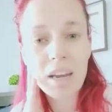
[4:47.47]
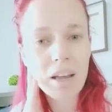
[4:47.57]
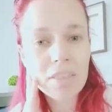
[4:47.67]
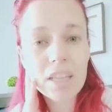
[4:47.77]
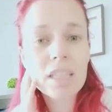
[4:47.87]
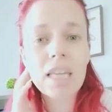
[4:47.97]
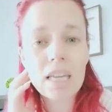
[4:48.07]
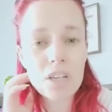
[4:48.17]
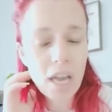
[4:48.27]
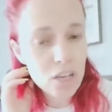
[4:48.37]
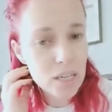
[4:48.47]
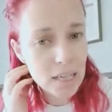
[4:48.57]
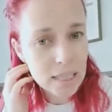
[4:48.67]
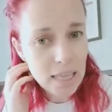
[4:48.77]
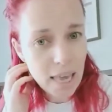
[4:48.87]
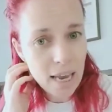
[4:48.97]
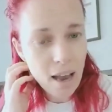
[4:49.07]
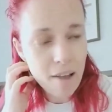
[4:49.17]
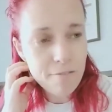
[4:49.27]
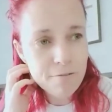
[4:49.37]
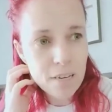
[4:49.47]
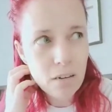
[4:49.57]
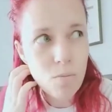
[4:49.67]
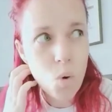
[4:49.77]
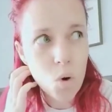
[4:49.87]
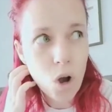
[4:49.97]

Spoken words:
I think that education is key. I feel more